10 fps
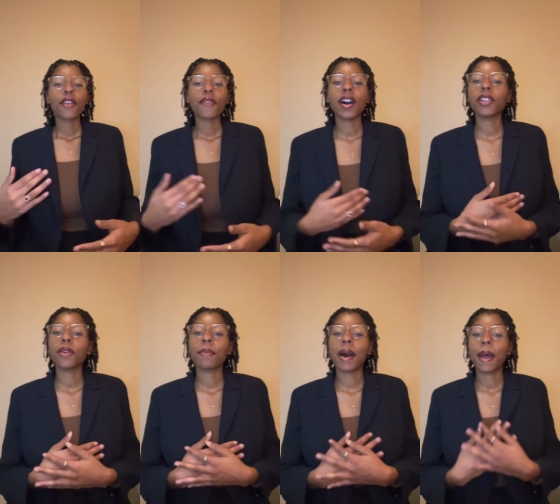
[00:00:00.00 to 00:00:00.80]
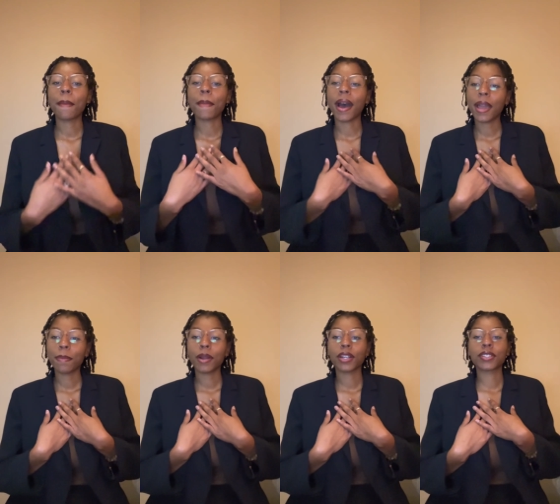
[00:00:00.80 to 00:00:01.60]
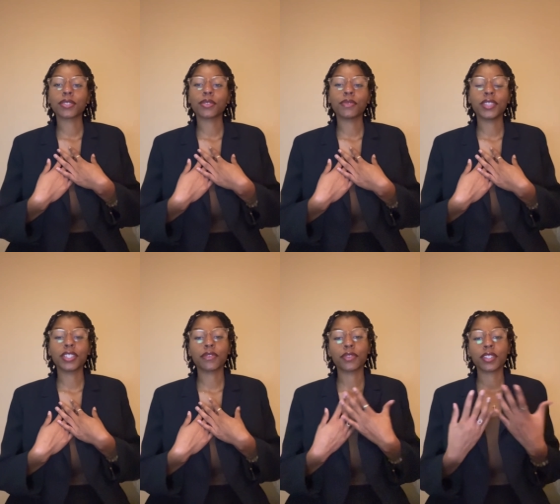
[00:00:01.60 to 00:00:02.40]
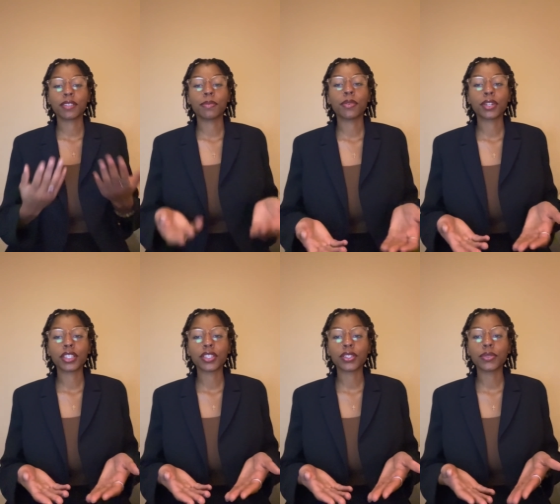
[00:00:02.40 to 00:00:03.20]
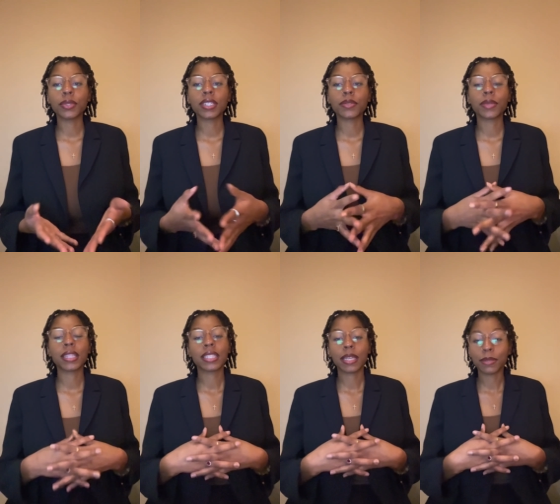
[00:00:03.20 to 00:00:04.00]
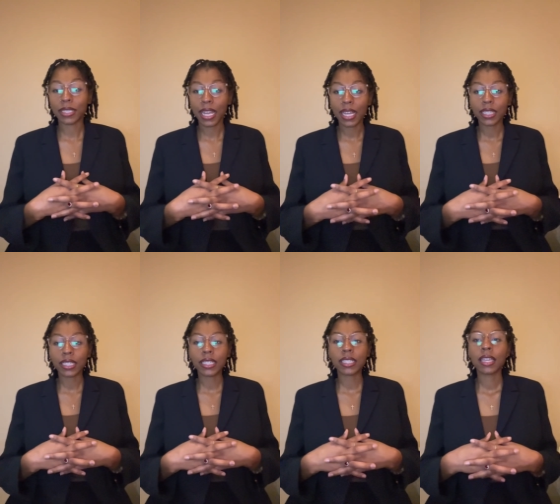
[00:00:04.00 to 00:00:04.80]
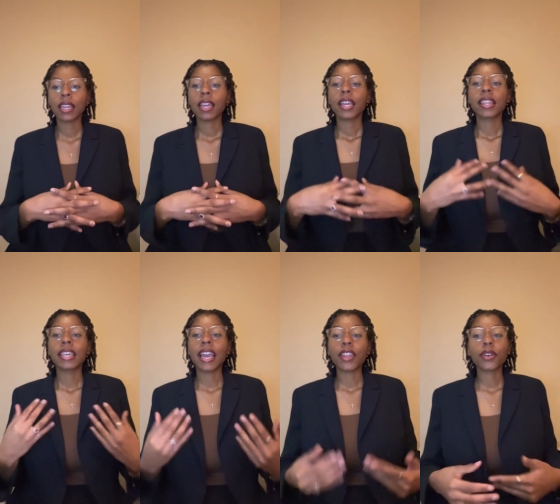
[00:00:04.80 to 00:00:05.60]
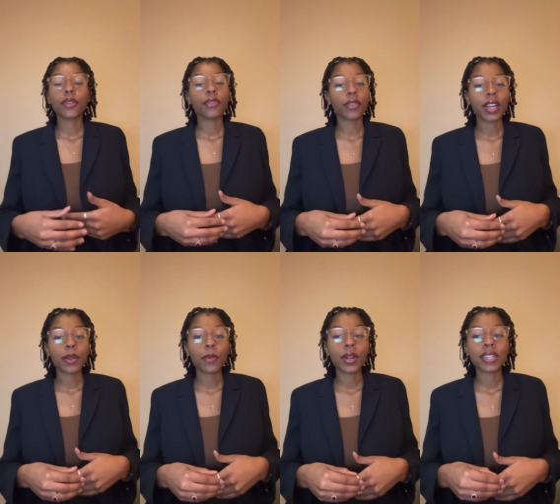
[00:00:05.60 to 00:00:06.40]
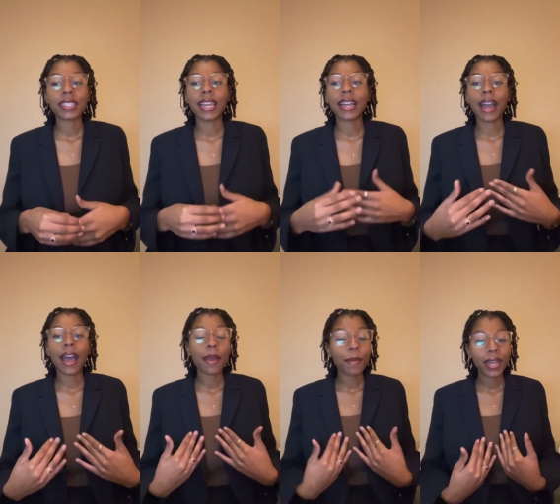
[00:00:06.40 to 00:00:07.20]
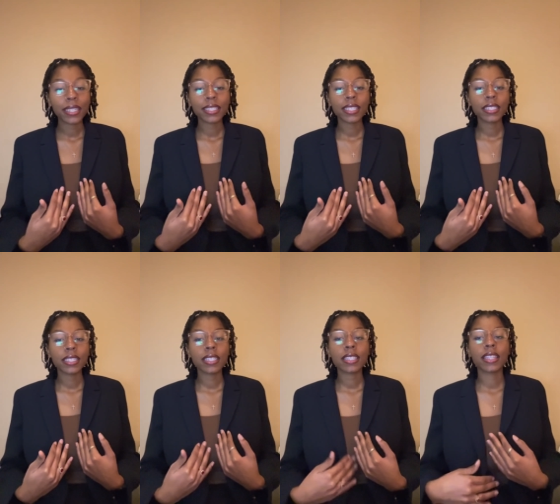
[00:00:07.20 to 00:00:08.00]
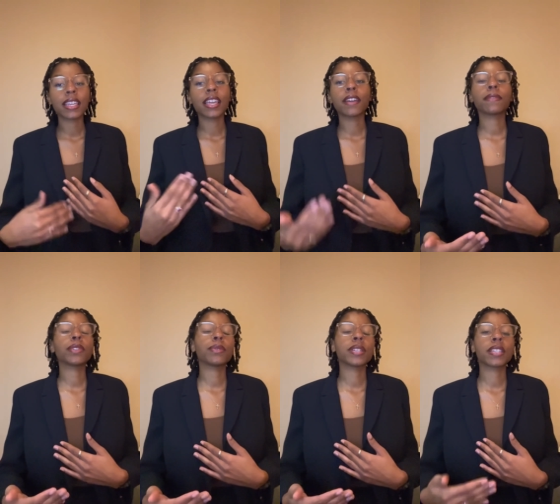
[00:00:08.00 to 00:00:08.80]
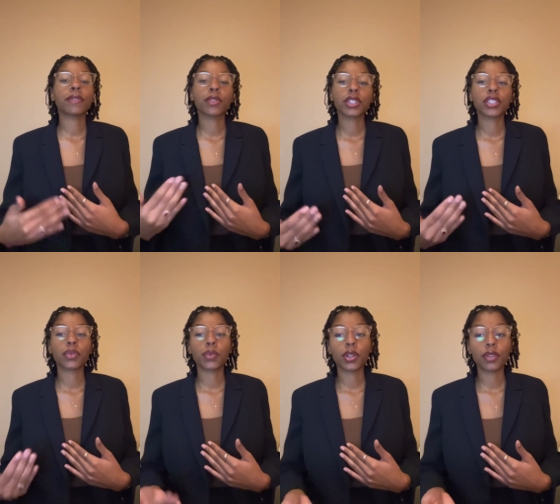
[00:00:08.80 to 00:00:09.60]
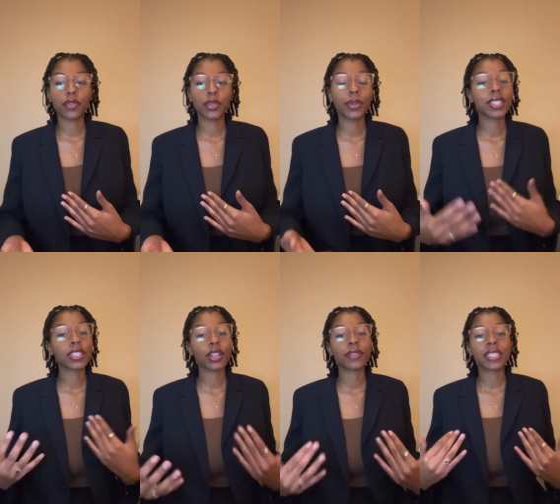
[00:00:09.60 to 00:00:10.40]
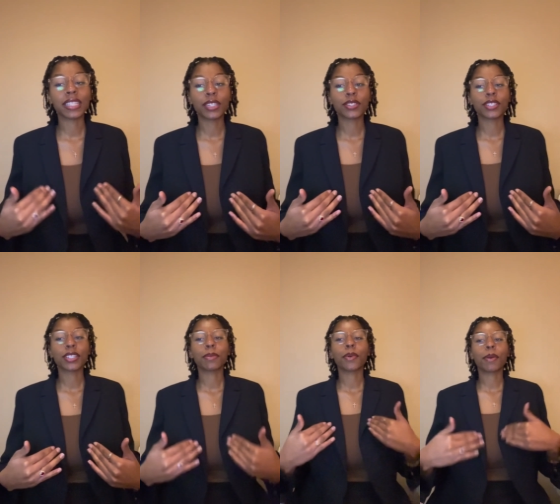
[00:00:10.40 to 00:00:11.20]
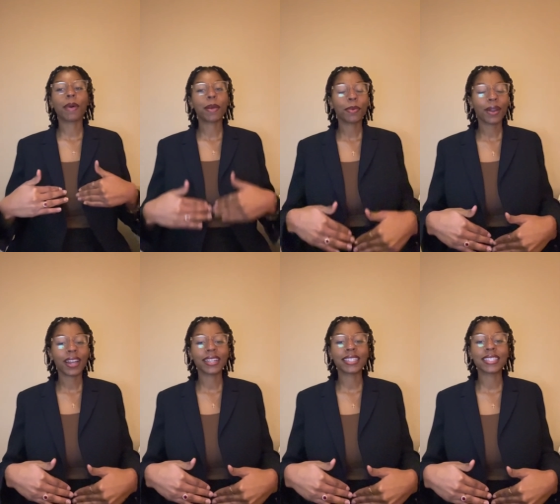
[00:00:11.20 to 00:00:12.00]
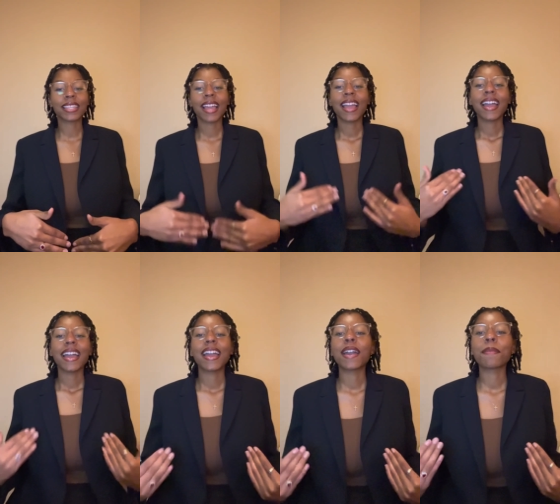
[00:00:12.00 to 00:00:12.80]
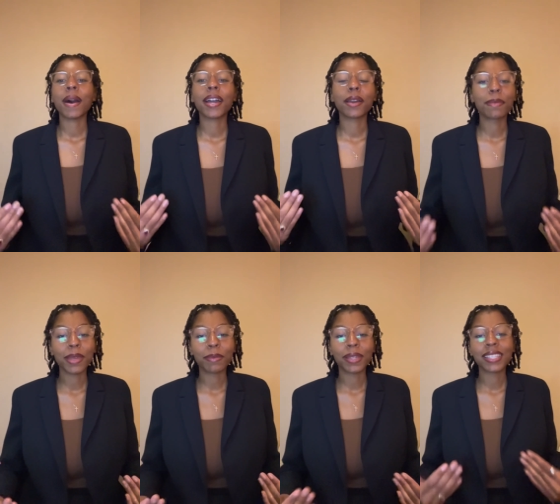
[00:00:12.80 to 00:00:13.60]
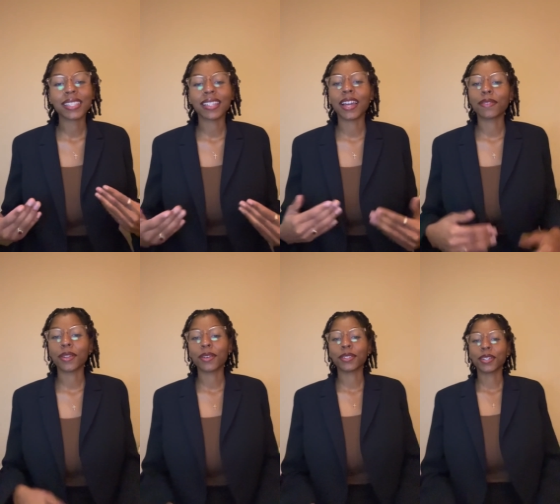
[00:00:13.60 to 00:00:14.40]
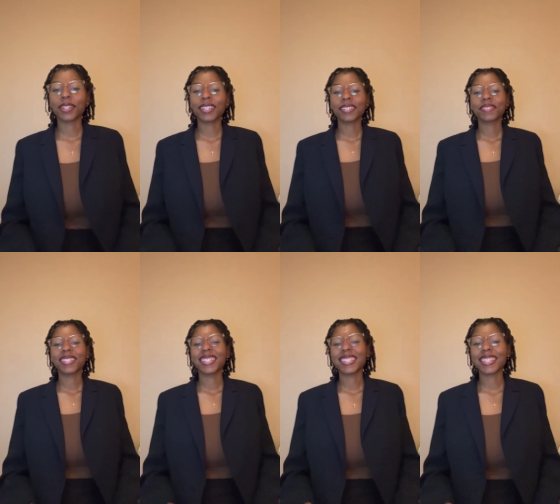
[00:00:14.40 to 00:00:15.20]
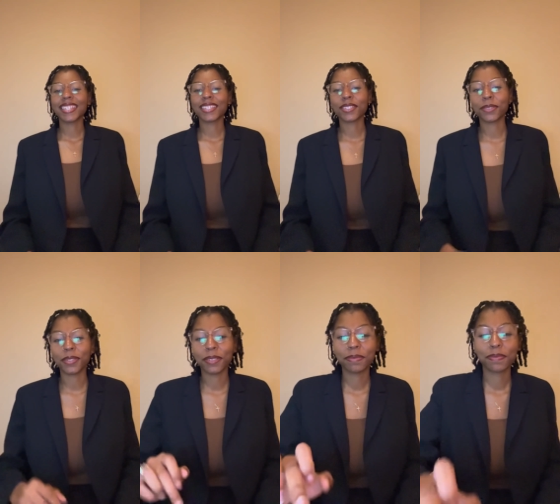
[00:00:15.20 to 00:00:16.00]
followed by my personal vision for supporting students with exceptionalities, the ethical frameworks that guide my decisions, the influence of Christian worldview and service leadership on my practice, and my commitment to lifelong learning. Let's get into it.